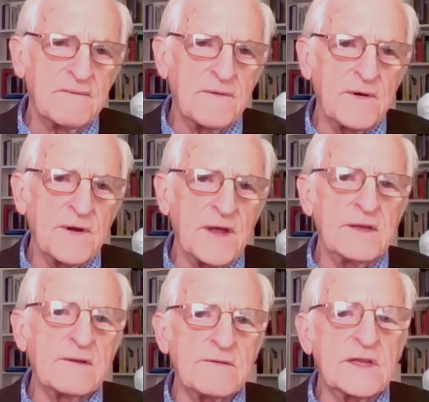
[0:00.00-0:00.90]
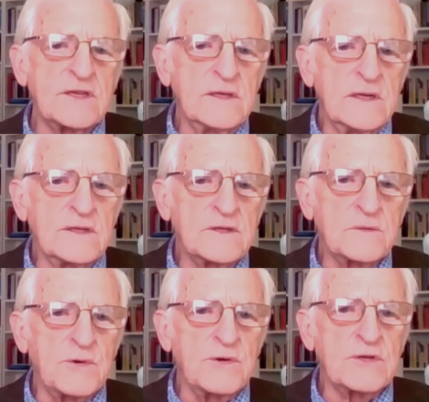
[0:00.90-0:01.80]
for any creation
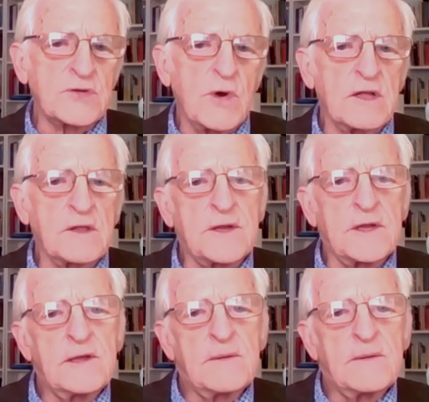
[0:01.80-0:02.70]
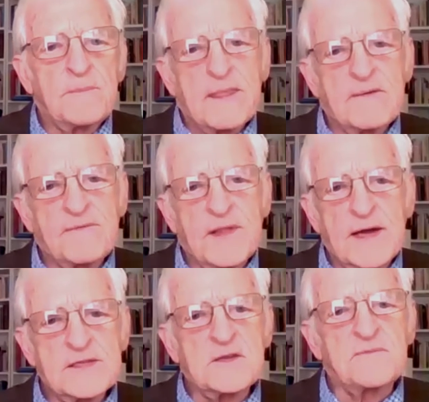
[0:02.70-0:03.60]
spirituality
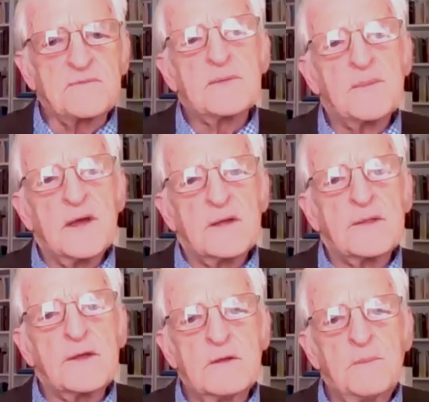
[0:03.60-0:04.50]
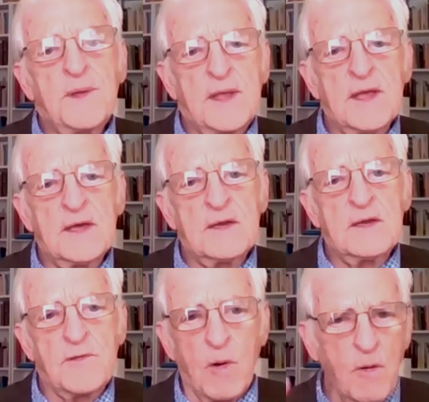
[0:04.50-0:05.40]
philosophy, that you begin
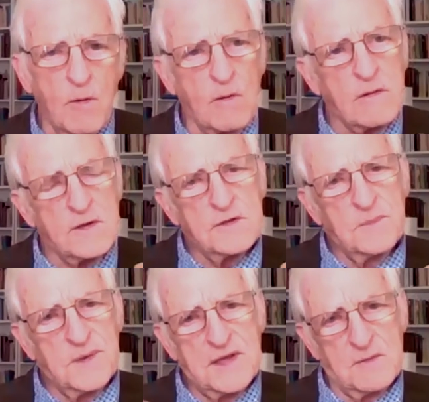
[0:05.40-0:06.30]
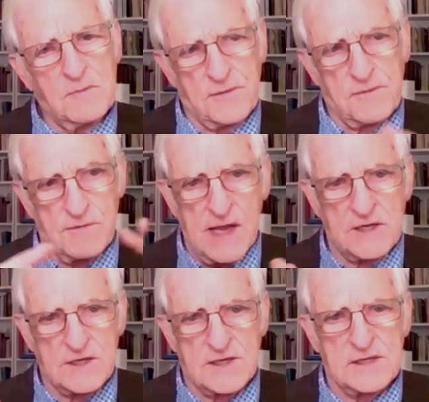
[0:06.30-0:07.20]
with the whole, you begin with
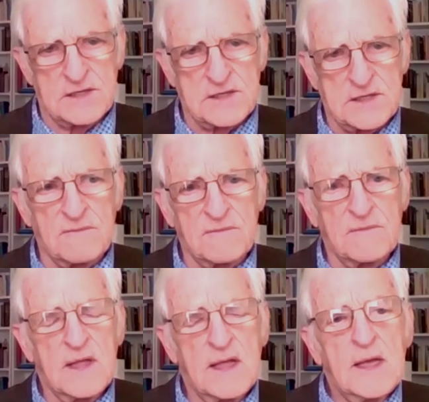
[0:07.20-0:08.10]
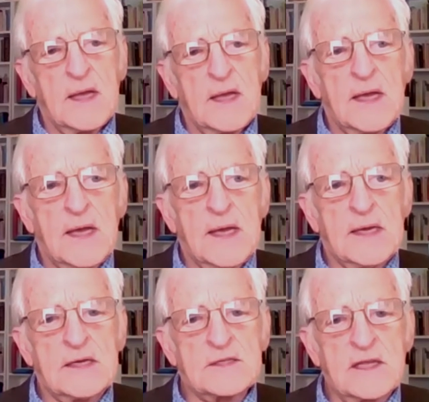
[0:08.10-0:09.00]
creation itself.
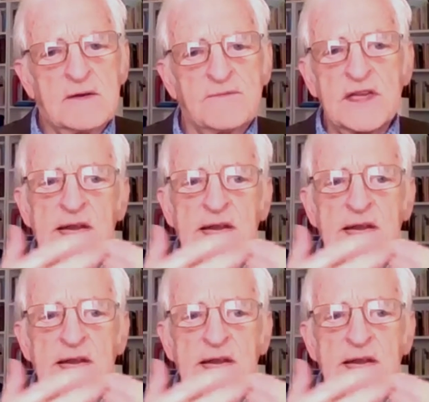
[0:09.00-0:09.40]
And instead of